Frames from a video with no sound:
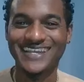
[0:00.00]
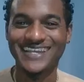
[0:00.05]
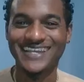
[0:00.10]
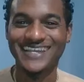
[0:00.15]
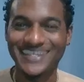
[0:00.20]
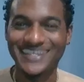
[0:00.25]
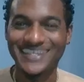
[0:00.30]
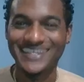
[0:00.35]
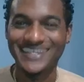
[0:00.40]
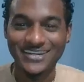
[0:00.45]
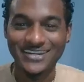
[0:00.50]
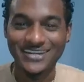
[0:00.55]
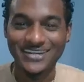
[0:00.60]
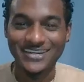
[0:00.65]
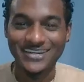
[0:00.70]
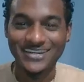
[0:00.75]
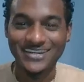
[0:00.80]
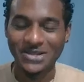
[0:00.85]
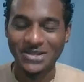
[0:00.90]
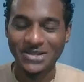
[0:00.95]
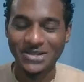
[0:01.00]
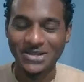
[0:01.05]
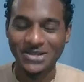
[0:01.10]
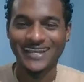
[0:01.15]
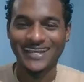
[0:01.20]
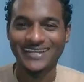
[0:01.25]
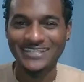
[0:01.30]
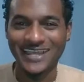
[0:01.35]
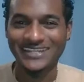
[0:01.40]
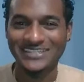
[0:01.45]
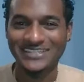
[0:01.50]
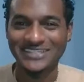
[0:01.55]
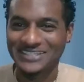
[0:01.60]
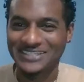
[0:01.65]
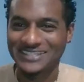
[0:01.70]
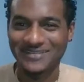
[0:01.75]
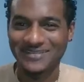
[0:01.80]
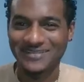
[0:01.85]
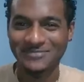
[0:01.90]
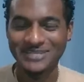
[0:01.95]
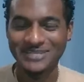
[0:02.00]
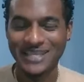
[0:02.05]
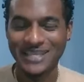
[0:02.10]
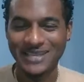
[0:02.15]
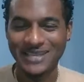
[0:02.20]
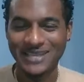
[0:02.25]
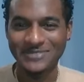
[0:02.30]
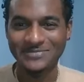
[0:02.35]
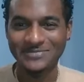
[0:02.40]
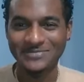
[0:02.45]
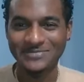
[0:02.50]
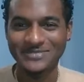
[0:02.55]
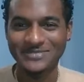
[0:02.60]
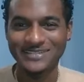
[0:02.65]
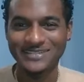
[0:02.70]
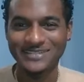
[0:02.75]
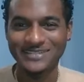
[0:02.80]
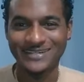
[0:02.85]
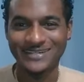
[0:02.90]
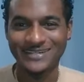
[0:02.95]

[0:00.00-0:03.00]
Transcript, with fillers: technology and its challenges sometimes uh,